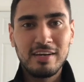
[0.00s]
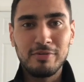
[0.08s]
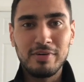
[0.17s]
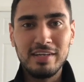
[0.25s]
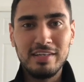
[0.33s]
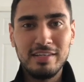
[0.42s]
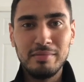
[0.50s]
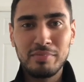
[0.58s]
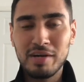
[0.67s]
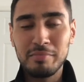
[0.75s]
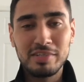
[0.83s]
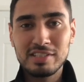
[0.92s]
where he
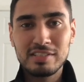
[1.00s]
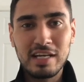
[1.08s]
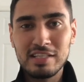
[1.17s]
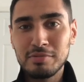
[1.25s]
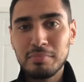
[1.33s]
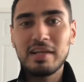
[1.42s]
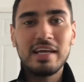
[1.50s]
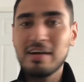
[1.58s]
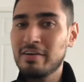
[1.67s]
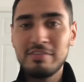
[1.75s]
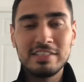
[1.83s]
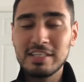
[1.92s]
pretty much had to play
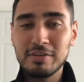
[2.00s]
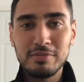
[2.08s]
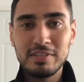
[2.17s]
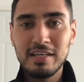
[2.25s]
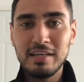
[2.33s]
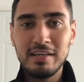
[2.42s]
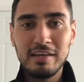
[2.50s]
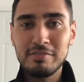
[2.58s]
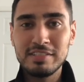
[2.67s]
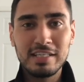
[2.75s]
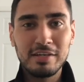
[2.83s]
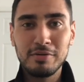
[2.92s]
every single day, every
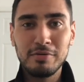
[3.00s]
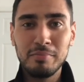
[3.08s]
single